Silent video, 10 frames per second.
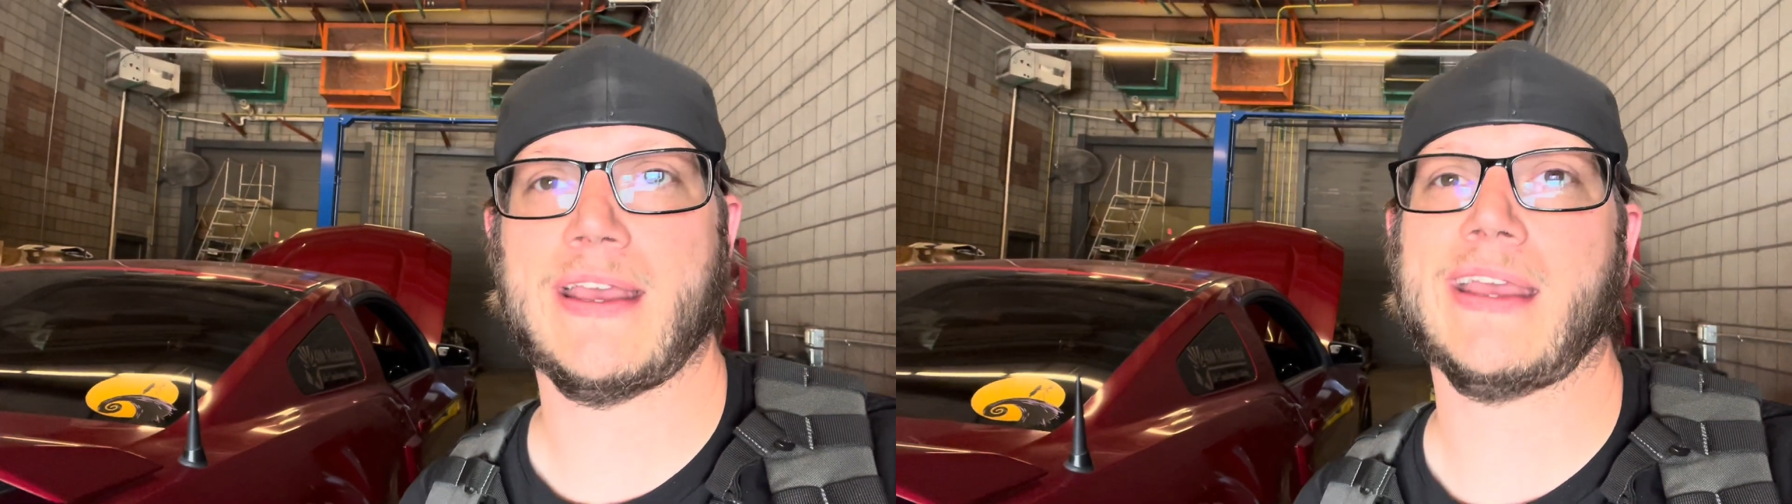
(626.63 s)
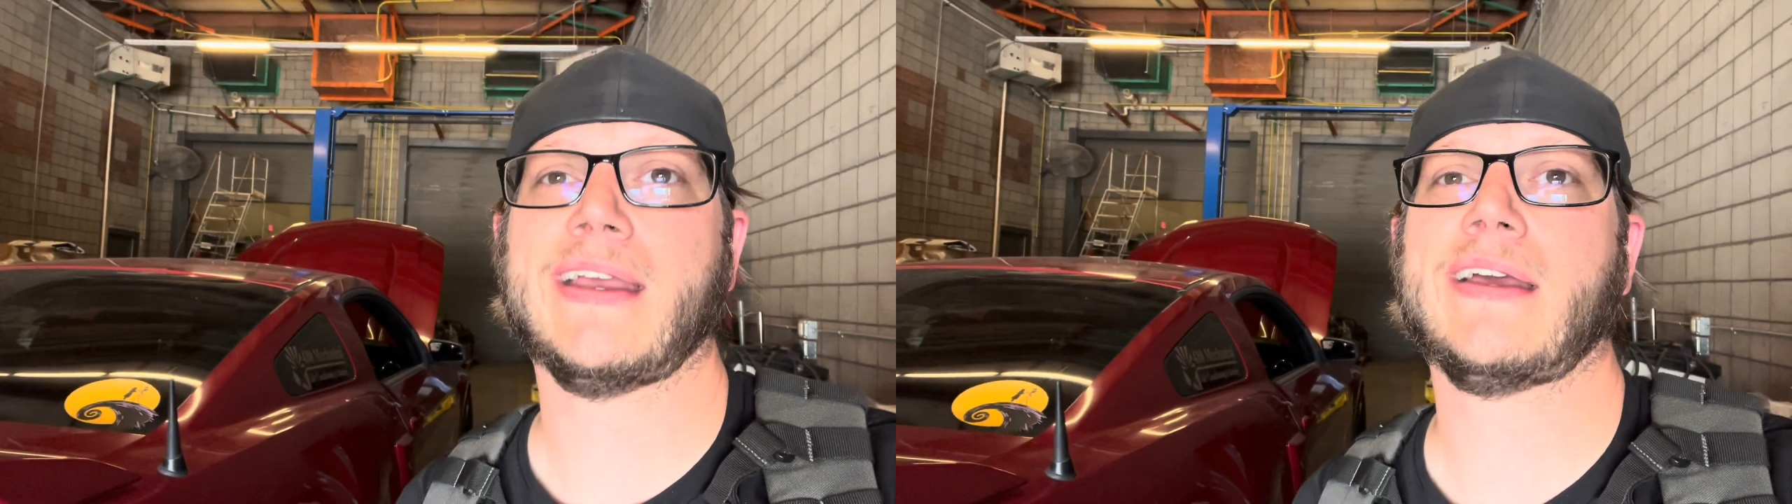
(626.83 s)

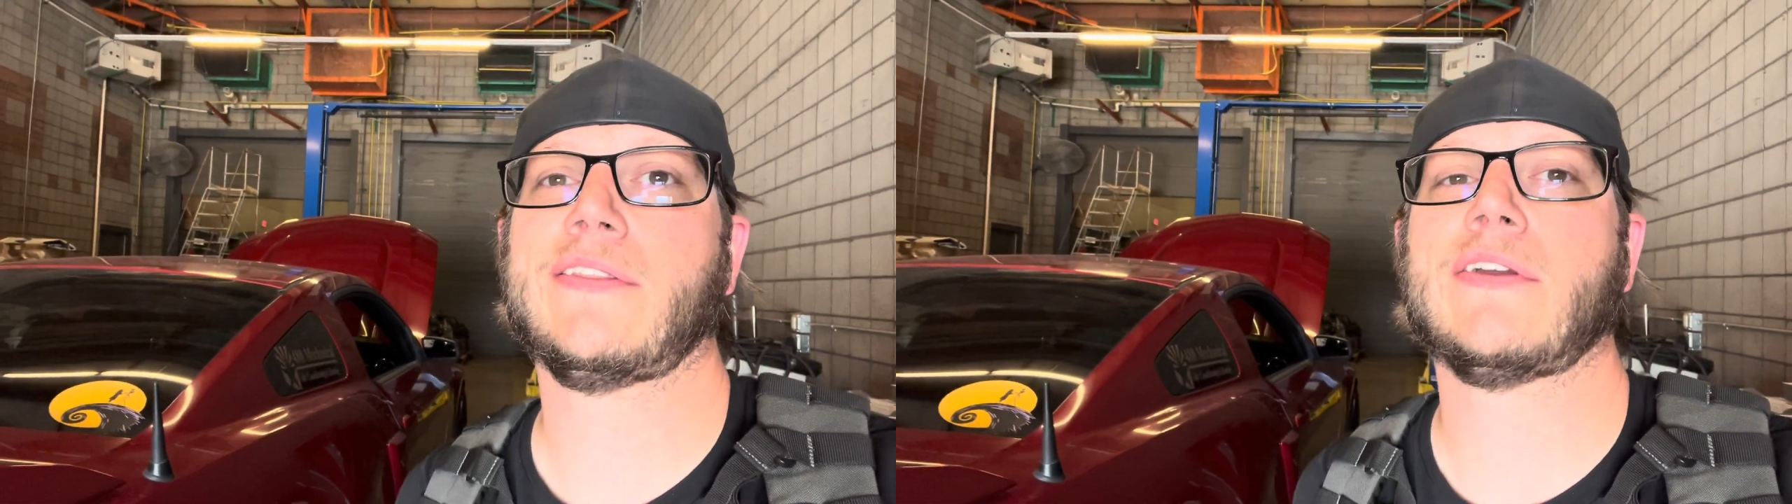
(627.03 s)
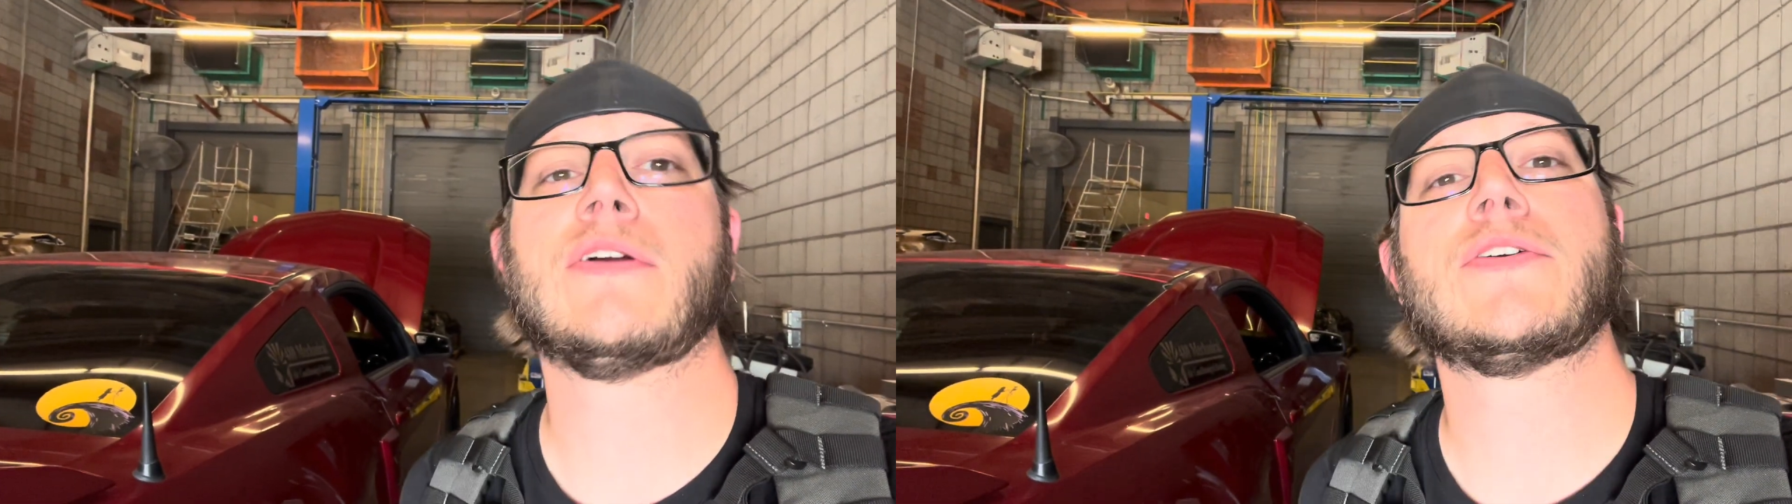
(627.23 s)
and
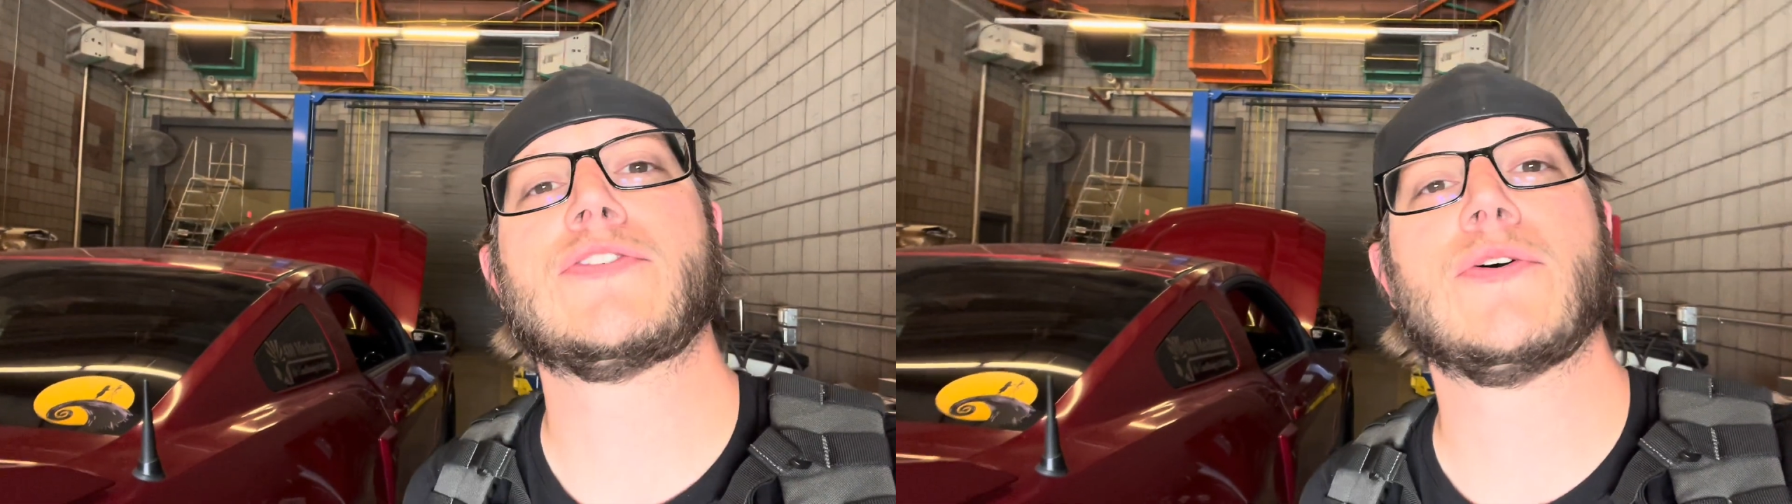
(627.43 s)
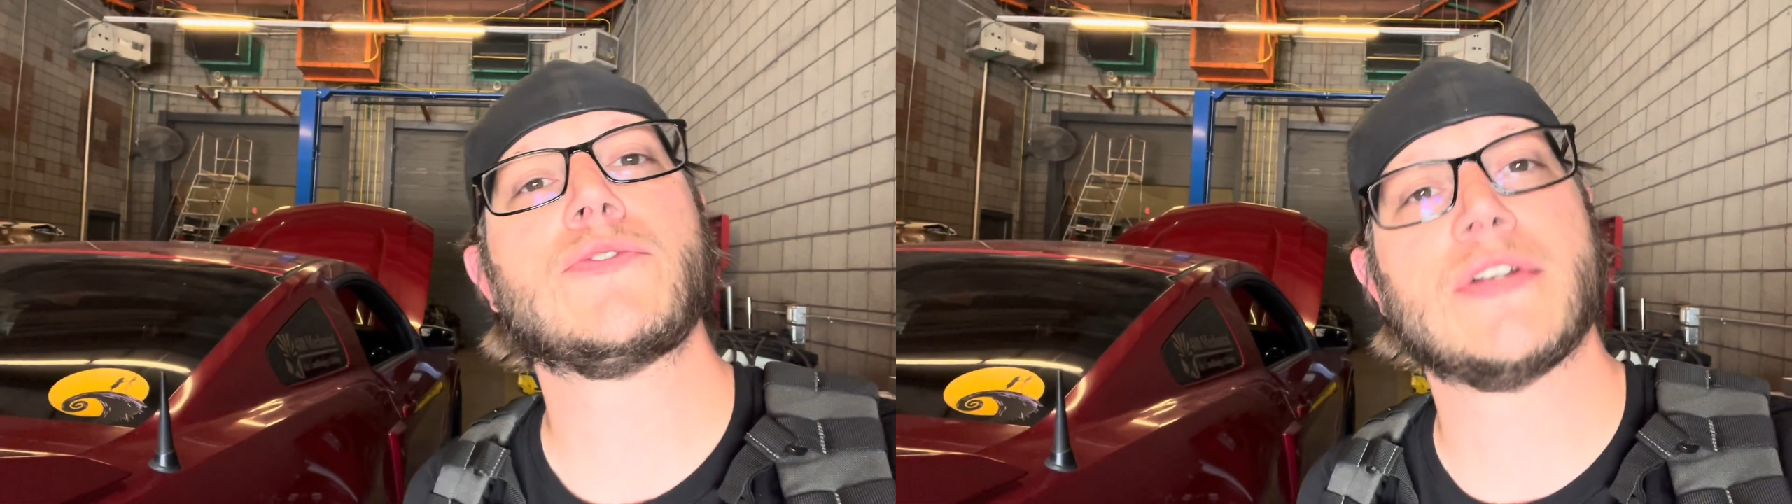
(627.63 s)
there is
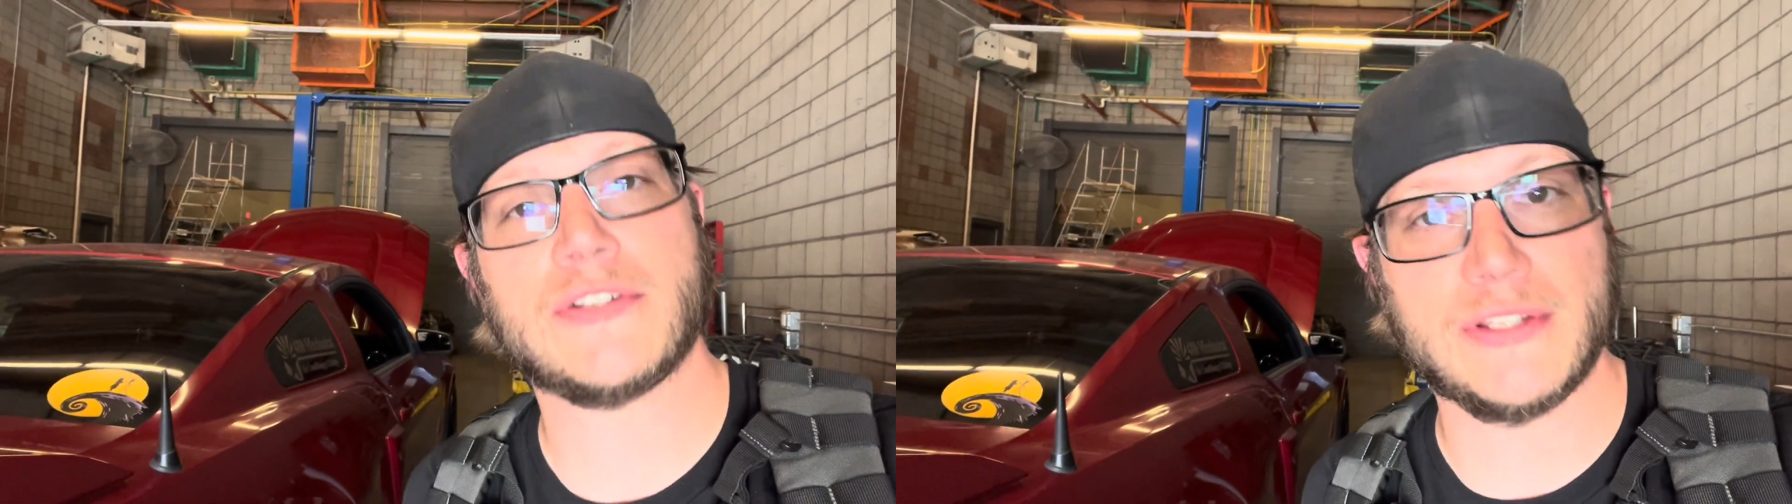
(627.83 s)
no such